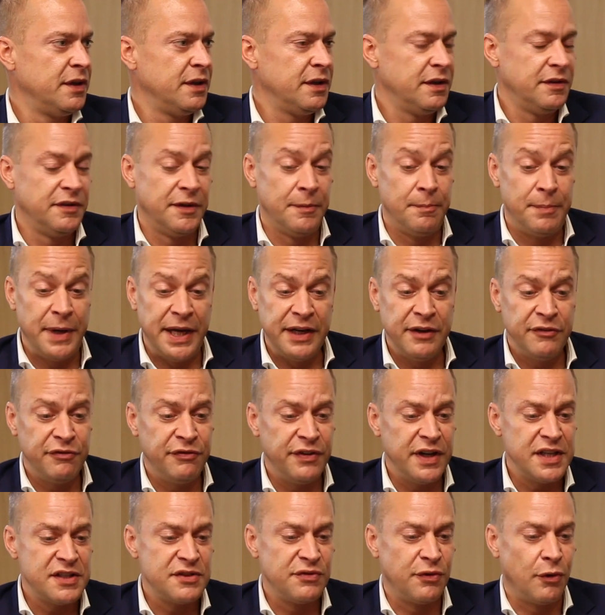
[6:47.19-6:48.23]
The
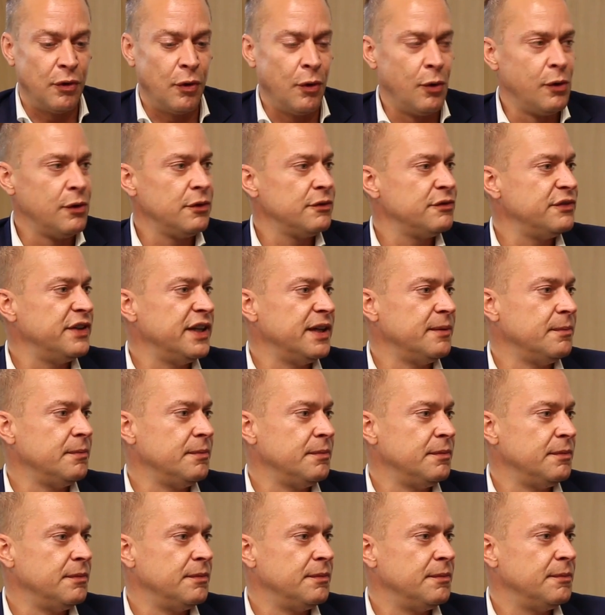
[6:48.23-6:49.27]
benefits for all of
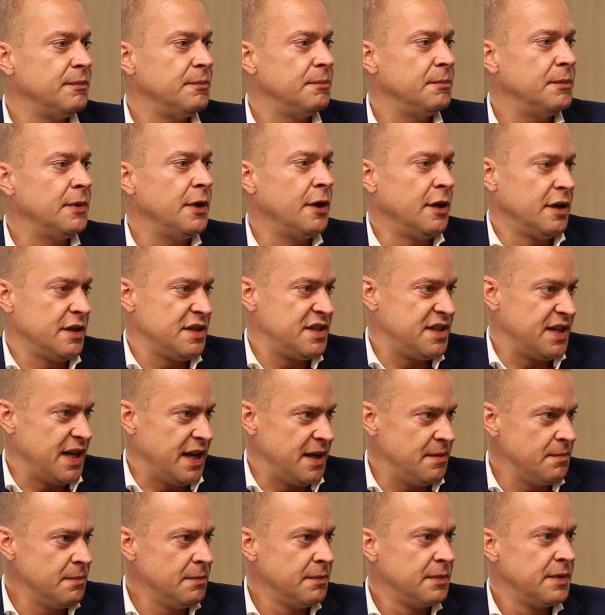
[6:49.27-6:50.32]
them are the
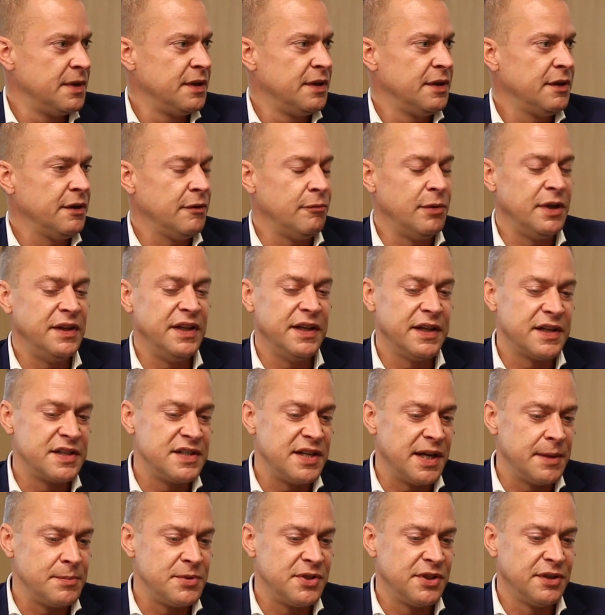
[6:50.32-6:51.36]
same, with the
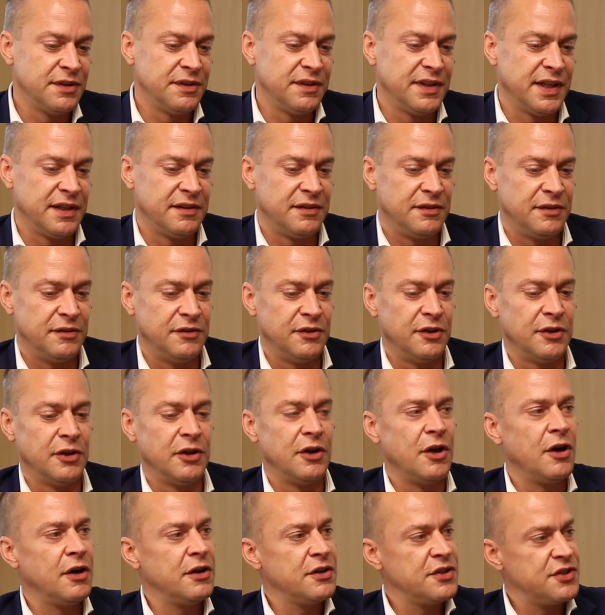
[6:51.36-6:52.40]
exception that the
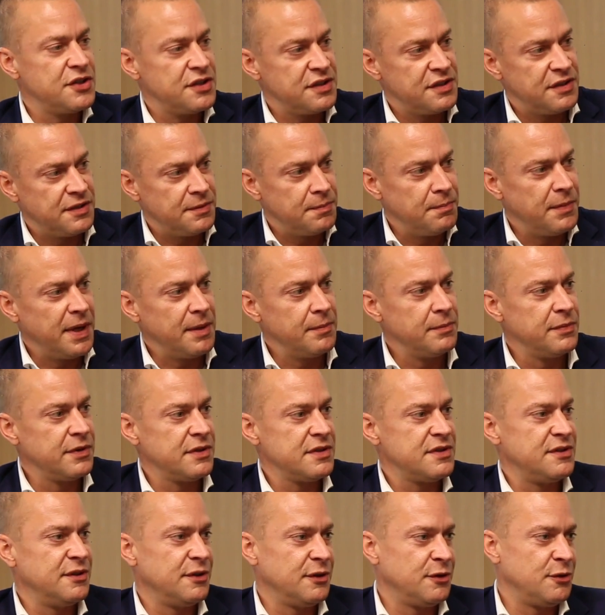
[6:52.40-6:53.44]
largest
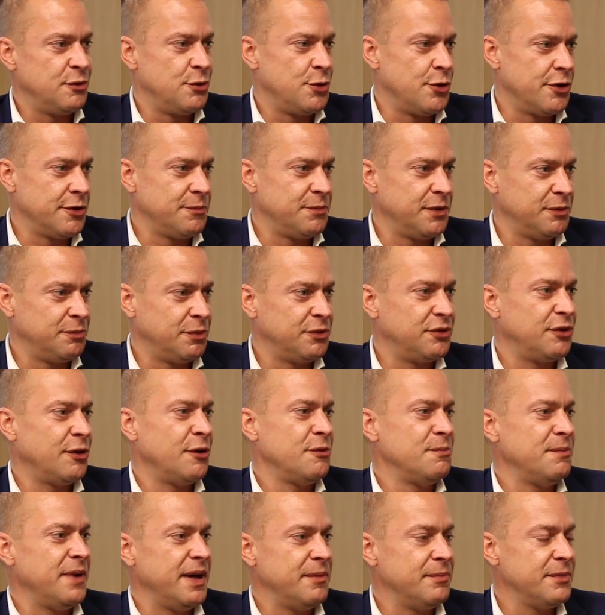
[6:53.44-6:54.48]
members, the corporate
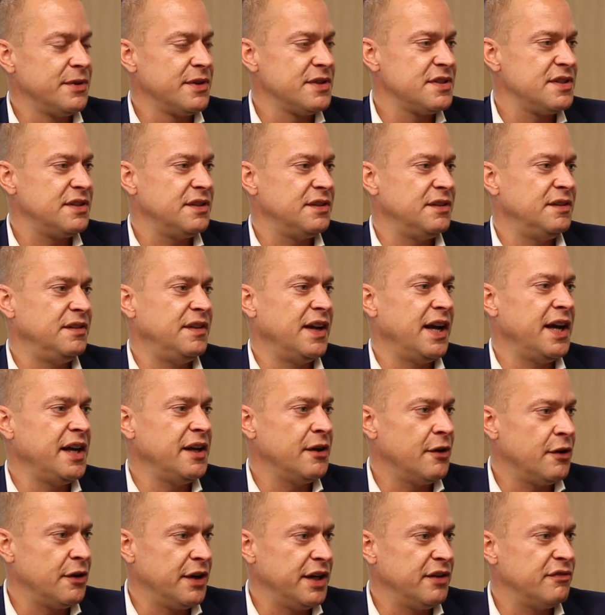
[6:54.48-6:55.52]
patron members,
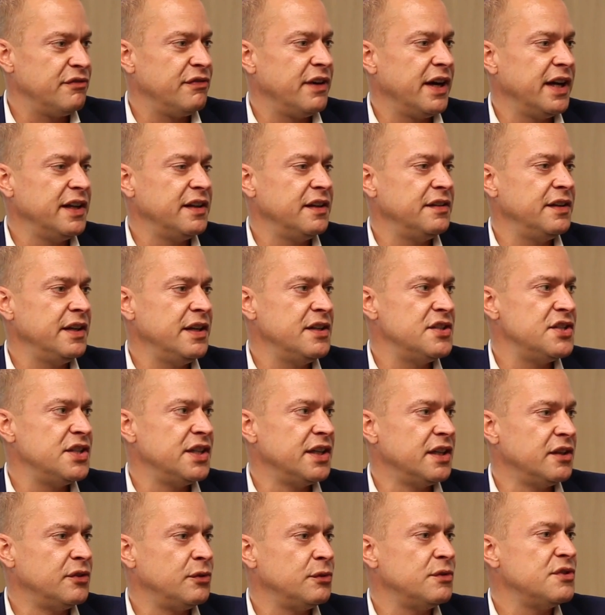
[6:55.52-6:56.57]
they are invited each
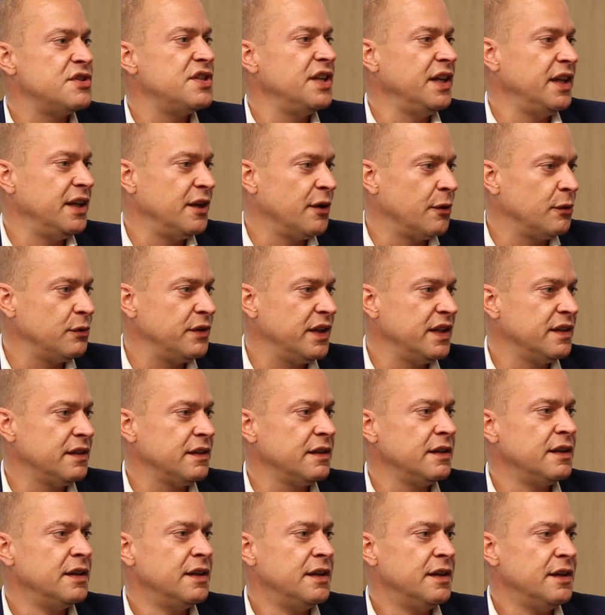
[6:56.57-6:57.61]
year to the CEO
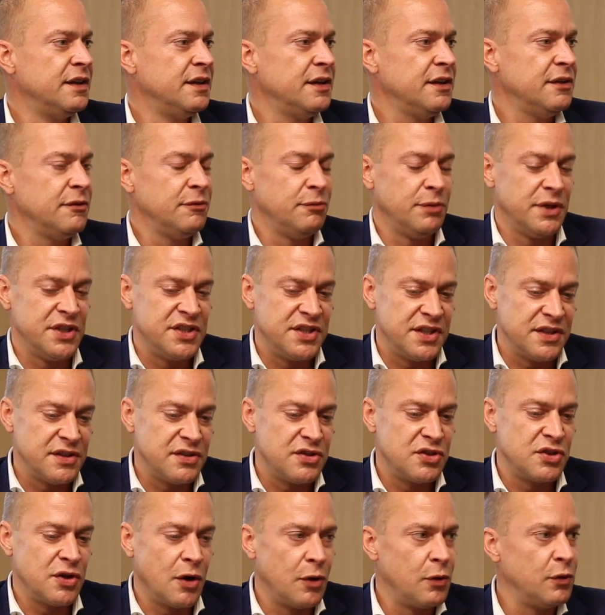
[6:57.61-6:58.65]
dinner, which
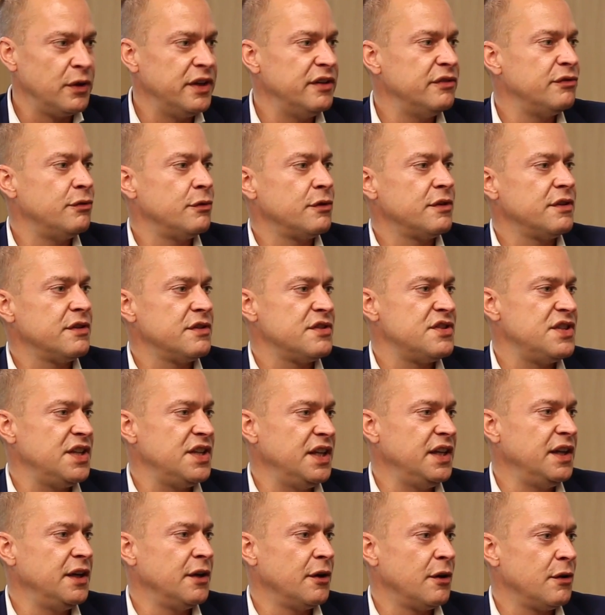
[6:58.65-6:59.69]
is solely for the
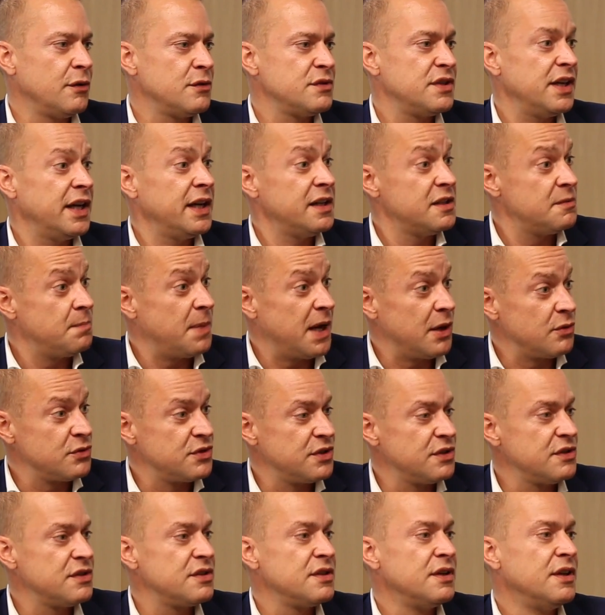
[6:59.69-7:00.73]
CEOs and
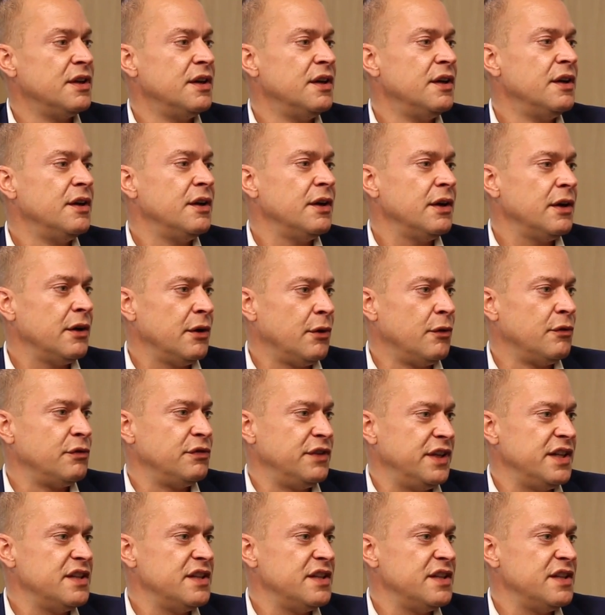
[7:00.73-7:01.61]
spouses of